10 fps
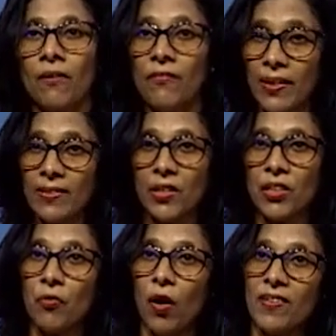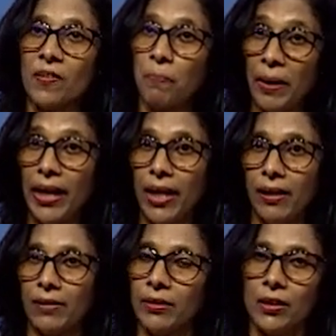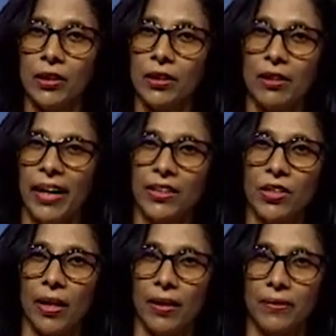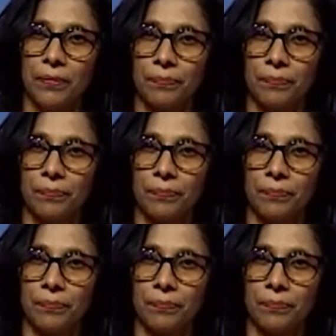First it was pale light color,